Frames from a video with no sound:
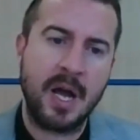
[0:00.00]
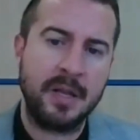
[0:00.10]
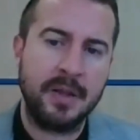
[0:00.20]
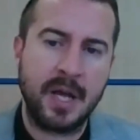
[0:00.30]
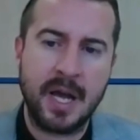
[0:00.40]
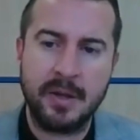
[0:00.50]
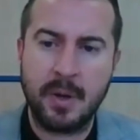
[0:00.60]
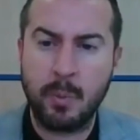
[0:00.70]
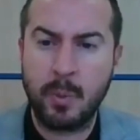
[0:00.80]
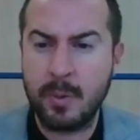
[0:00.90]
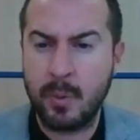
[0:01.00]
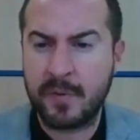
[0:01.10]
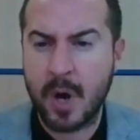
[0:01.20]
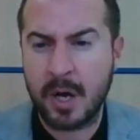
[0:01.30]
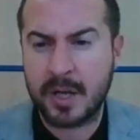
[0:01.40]
and we've
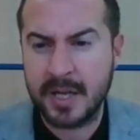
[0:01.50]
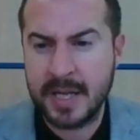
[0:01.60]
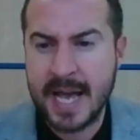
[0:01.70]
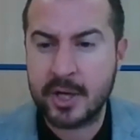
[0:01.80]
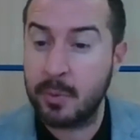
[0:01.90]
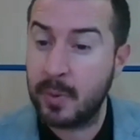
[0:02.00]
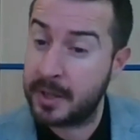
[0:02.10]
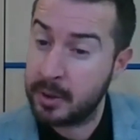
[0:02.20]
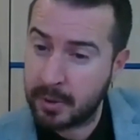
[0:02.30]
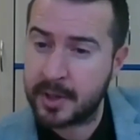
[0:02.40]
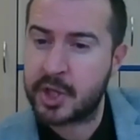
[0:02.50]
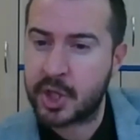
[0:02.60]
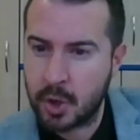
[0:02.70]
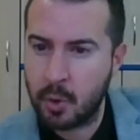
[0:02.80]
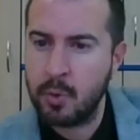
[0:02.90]
got a connection with another
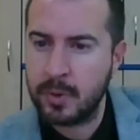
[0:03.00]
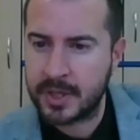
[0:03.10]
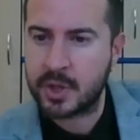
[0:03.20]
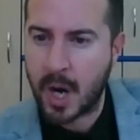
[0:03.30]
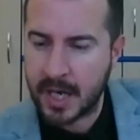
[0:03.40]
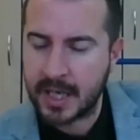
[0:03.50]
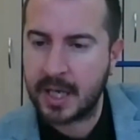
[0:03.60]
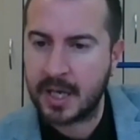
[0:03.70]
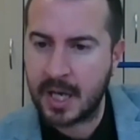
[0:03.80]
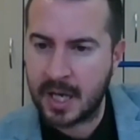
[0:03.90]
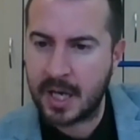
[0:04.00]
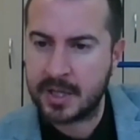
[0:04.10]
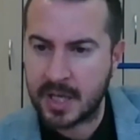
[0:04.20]
school that's quite a